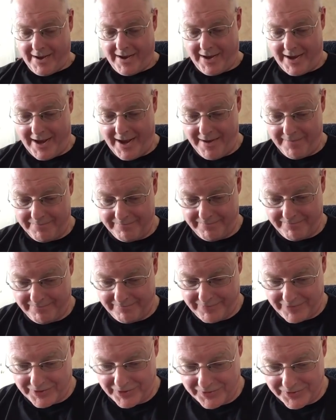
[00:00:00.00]

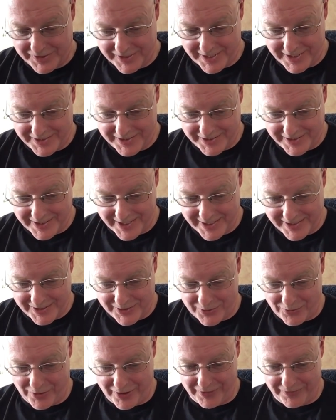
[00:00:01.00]
Yep, two sides to that
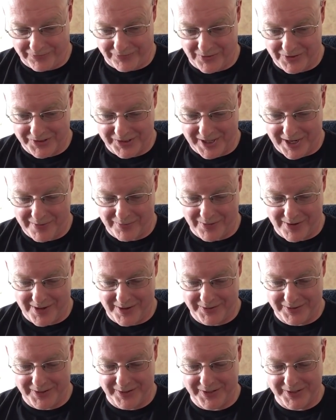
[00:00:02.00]
story. The first time
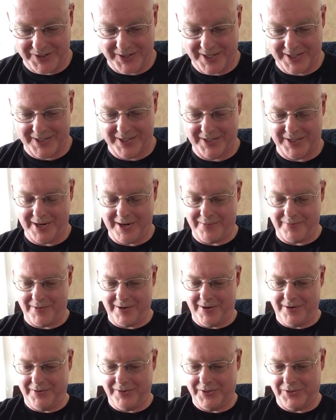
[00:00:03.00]
around and the second time
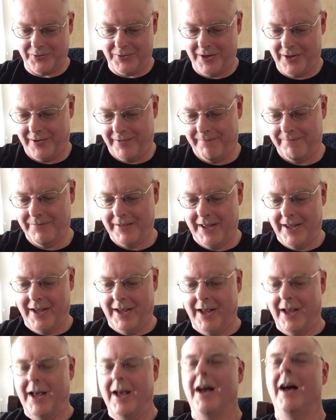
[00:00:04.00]
around as well.
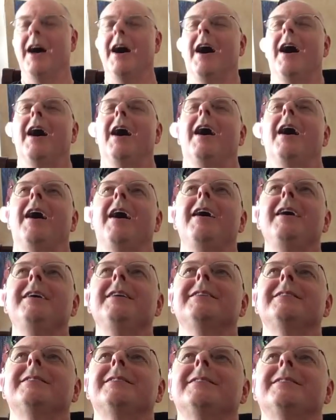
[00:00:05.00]

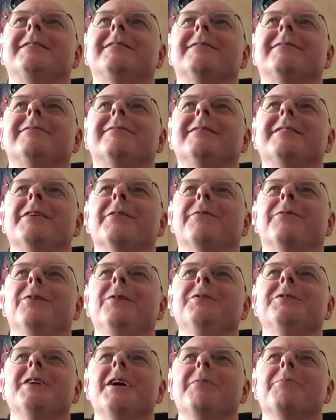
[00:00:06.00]
The
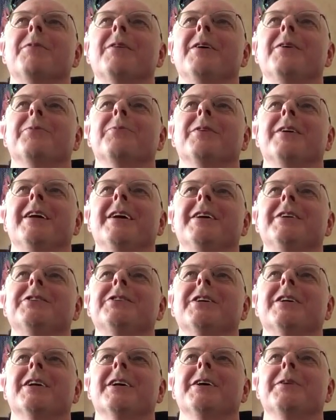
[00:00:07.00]
first time around when
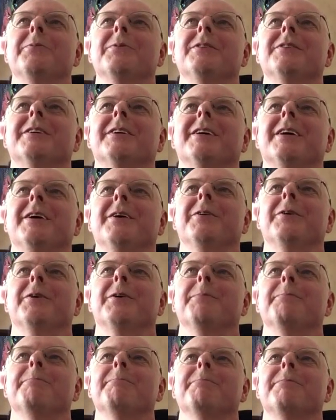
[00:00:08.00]
Angie and I were
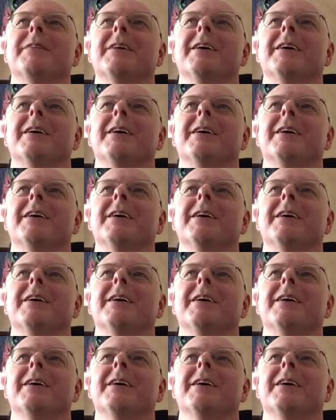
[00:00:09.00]
together,